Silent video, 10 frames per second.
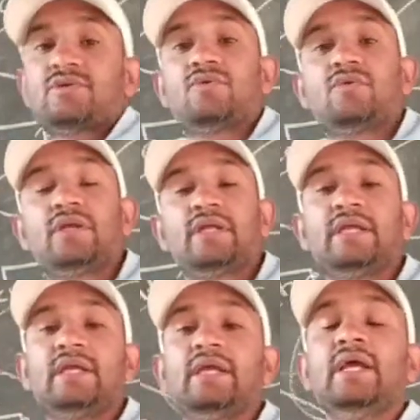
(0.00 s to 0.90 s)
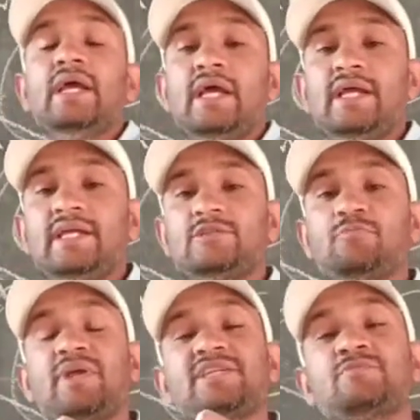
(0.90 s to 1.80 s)
only.
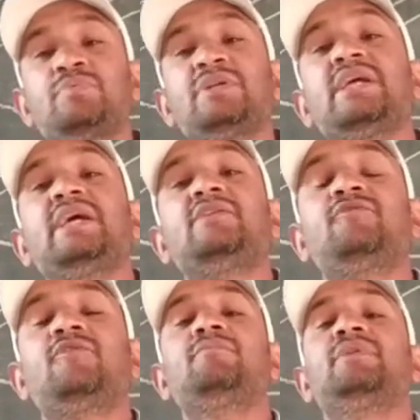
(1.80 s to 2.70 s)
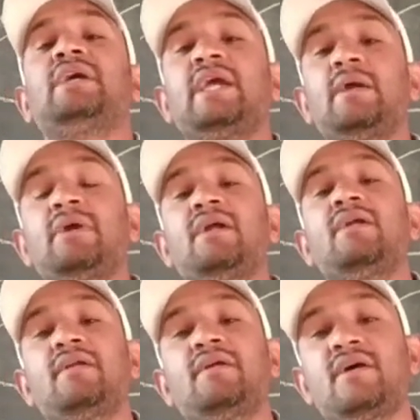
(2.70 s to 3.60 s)
Precipitate from the
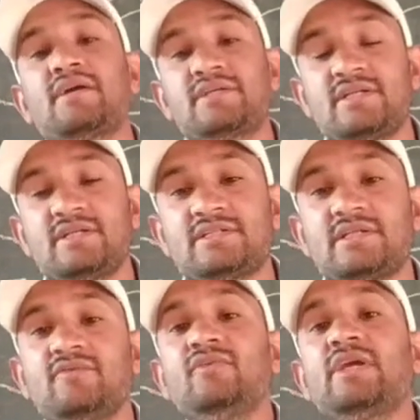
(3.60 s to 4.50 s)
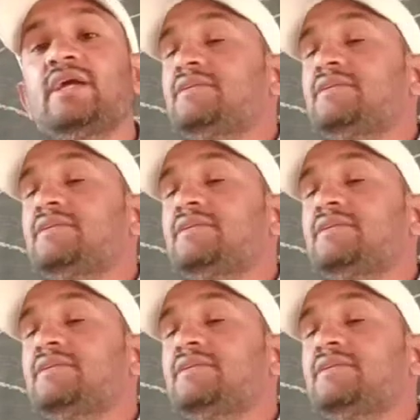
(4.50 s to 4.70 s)
chemical reactions, we can